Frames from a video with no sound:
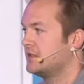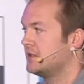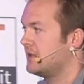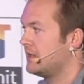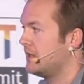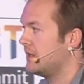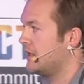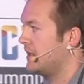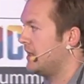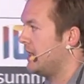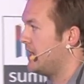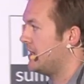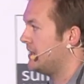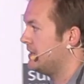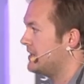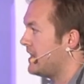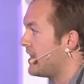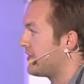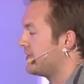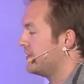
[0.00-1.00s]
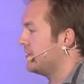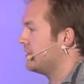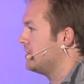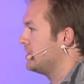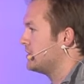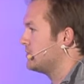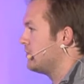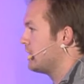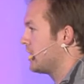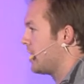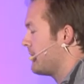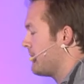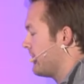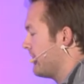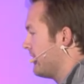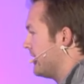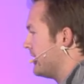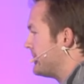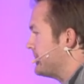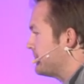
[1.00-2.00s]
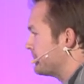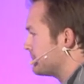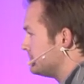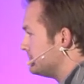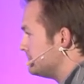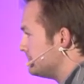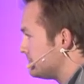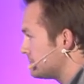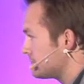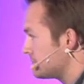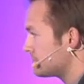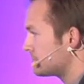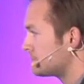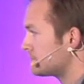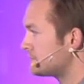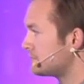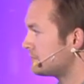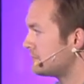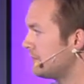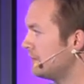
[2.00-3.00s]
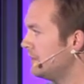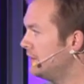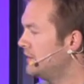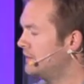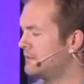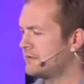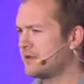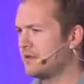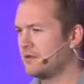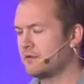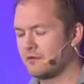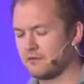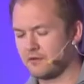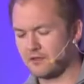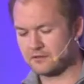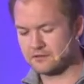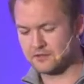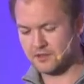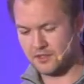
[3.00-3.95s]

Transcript: uh, and nothing good will come of it. That was kind of gross.